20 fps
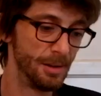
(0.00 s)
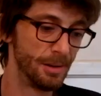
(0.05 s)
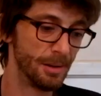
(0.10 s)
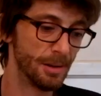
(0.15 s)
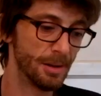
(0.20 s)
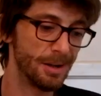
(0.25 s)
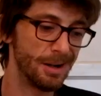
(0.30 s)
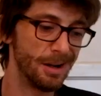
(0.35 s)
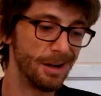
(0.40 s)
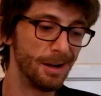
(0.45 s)

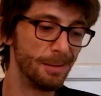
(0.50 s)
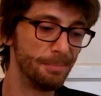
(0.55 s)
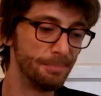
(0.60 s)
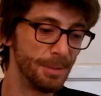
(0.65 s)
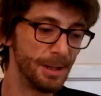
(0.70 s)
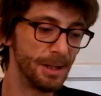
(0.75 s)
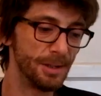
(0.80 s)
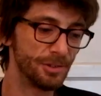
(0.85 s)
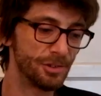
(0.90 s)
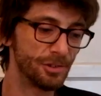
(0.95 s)

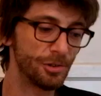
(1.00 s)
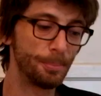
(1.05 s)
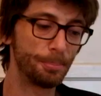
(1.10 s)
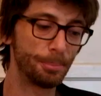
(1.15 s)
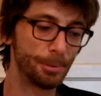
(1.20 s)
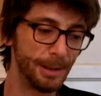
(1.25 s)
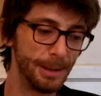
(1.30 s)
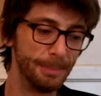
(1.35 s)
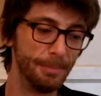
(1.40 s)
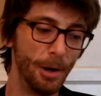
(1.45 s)
Colombian
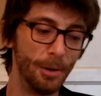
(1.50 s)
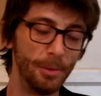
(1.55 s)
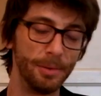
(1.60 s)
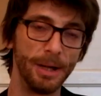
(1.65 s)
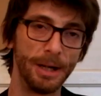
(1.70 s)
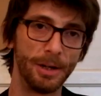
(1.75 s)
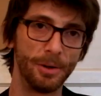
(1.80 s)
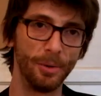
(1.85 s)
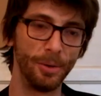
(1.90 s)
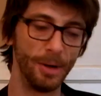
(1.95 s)
Supremo
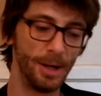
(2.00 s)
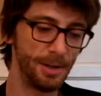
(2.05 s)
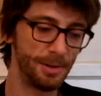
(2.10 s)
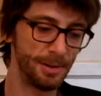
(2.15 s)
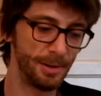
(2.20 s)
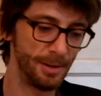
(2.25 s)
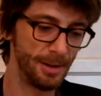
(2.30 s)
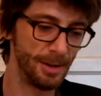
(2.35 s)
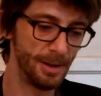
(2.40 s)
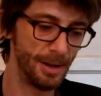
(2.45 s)
they call it,
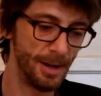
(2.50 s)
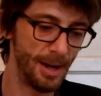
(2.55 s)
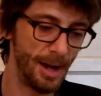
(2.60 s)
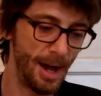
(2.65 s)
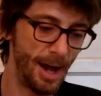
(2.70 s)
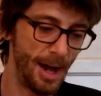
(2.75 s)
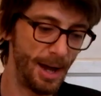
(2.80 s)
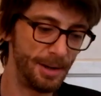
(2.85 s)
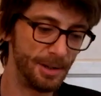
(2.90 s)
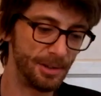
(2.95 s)

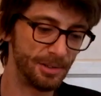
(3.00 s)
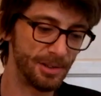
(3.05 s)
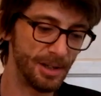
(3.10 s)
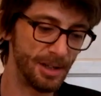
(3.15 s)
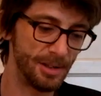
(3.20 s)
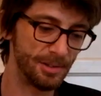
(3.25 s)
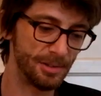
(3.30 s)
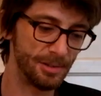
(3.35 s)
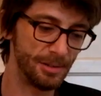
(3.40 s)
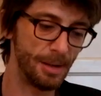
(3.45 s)
and it
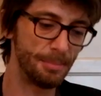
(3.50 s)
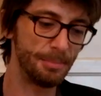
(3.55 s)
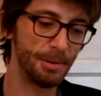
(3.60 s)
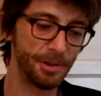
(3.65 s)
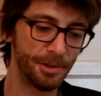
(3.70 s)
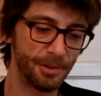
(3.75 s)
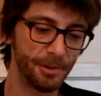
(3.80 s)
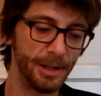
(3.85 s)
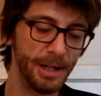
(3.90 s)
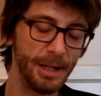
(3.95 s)
says number
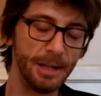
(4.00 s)
3,